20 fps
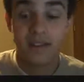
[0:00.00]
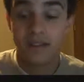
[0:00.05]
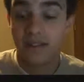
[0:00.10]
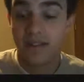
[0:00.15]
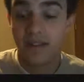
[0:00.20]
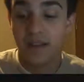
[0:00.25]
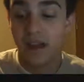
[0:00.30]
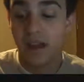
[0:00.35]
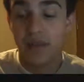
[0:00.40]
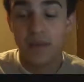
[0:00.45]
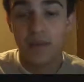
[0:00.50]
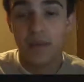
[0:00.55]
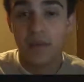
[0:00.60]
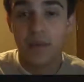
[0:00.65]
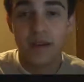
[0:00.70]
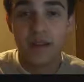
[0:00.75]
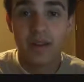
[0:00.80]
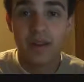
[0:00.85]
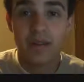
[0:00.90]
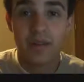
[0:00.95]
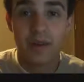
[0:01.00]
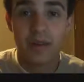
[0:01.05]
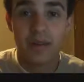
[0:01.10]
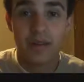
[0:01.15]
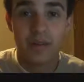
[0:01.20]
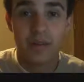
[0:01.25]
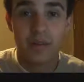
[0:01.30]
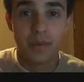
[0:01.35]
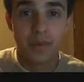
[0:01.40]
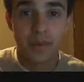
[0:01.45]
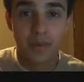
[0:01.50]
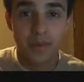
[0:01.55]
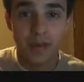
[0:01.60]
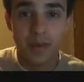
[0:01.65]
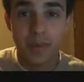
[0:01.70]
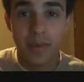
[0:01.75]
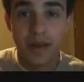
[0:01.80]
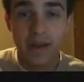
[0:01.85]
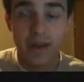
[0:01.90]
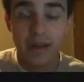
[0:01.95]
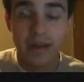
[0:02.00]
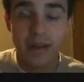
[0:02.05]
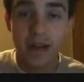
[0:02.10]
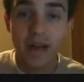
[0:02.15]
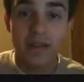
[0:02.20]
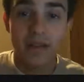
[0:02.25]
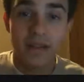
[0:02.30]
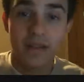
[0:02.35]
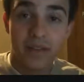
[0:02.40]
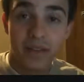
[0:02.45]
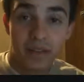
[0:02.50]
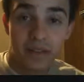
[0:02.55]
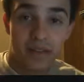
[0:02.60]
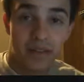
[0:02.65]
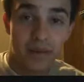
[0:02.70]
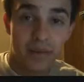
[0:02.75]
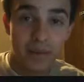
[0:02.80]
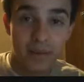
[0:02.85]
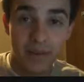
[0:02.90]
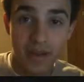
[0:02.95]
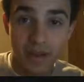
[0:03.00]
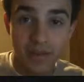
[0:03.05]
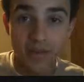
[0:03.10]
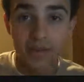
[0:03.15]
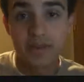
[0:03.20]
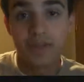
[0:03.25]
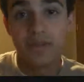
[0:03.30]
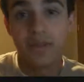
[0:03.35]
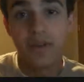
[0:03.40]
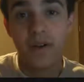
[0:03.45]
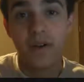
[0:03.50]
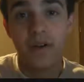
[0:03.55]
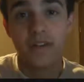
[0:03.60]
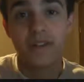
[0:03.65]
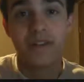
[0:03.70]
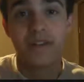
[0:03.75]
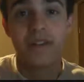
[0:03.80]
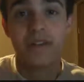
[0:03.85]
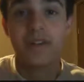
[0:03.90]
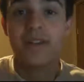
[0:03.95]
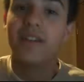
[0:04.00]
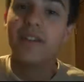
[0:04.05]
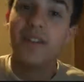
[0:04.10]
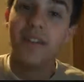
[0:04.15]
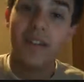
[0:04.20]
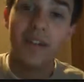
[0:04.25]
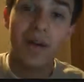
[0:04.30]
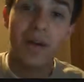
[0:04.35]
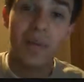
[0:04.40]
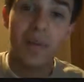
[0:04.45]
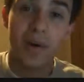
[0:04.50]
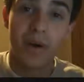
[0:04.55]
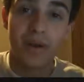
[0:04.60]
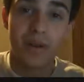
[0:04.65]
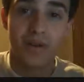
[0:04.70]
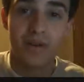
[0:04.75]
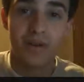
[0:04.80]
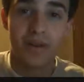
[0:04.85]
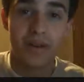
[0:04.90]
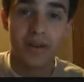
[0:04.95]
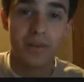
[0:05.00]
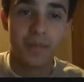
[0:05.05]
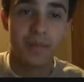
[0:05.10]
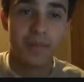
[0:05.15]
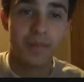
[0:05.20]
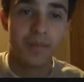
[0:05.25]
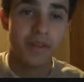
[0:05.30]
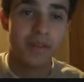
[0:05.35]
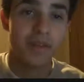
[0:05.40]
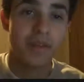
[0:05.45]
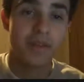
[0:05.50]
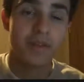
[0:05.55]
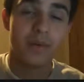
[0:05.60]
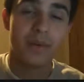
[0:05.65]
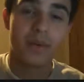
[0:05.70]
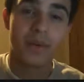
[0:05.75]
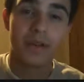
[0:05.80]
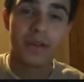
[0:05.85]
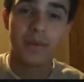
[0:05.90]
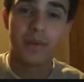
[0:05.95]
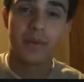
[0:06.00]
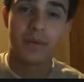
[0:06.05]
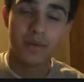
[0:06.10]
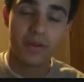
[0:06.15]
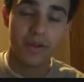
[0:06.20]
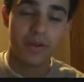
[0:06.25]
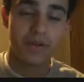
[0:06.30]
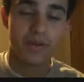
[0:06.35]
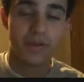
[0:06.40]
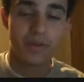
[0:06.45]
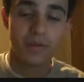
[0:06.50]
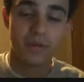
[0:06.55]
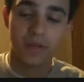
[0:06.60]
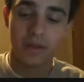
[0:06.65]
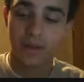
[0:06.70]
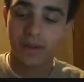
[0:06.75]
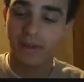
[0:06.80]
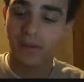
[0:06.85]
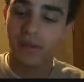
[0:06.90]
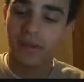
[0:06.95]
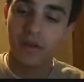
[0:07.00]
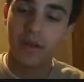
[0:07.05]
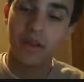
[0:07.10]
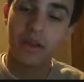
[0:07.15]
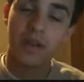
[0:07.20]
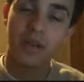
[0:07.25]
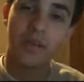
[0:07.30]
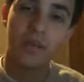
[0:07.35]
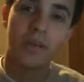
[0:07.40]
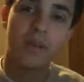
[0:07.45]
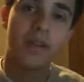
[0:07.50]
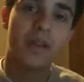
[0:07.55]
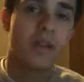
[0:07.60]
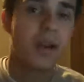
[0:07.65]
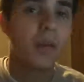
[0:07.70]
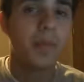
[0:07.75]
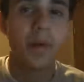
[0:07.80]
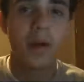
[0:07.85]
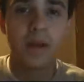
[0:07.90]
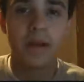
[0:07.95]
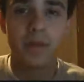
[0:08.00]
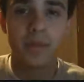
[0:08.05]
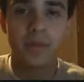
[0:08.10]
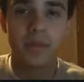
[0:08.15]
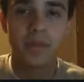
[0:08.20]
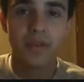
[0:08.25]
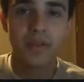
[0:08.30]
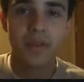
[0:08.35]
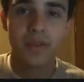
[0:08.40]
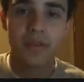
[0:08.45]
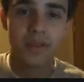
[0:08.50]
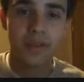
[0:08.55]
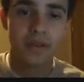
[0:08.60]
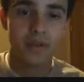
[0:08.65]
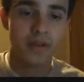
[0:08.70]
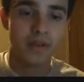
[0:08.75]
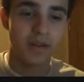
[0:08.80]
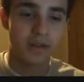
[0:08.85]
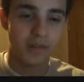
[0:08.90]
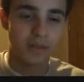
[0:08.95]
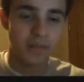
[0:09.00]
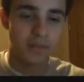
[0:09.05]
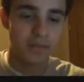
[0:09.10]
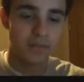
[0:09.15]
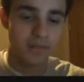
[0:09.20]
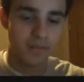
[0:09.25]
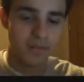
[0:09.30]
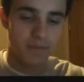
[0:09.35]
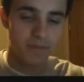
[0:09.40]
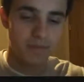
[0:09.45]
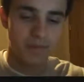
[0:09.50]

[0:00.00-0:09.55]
Because I don't know what it is about this one, but they made it not suck, and it was actually fun to dig up all those items that you had, like what you had to do, like you'd dig up items like in the little